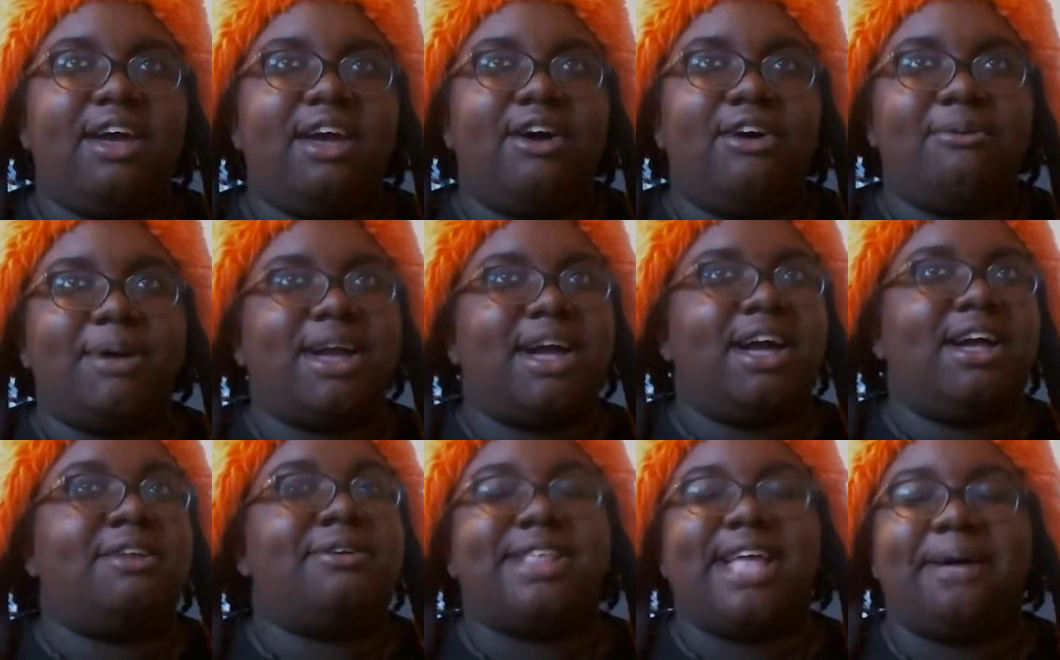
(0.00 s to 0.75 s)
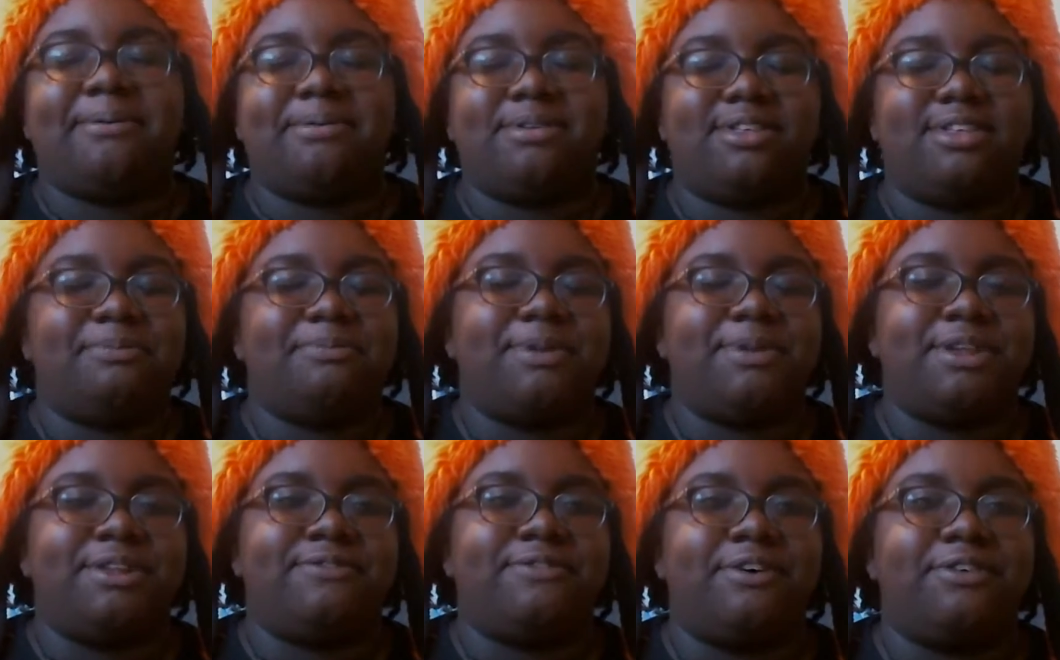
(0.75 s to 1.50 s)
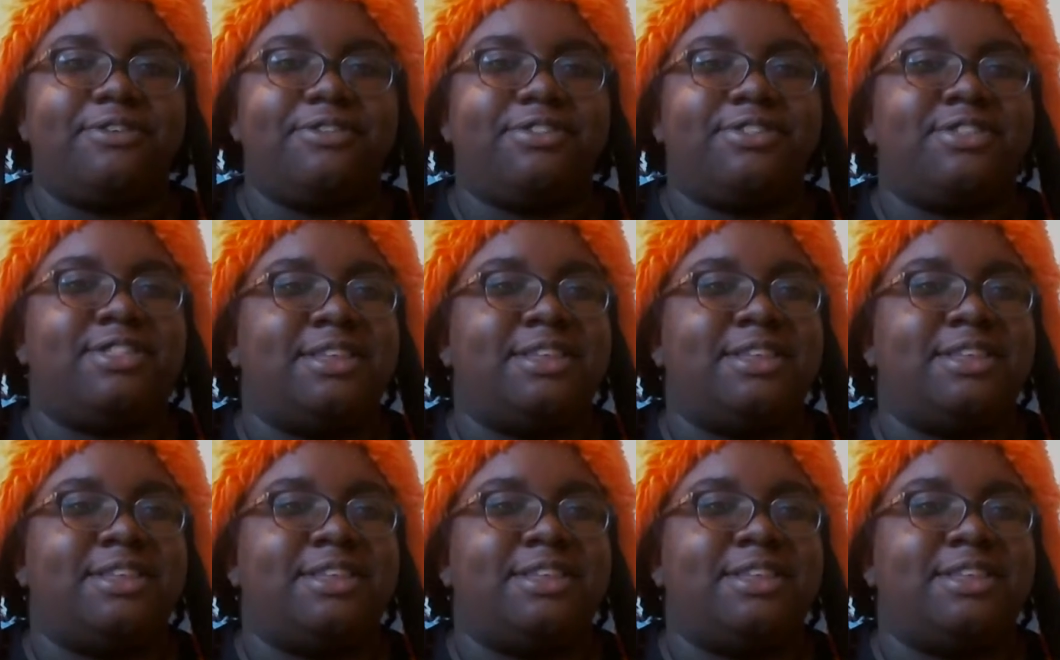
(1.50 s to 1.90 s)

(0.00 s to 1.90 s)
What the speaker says: Oh my god, it was absolutely beautiful.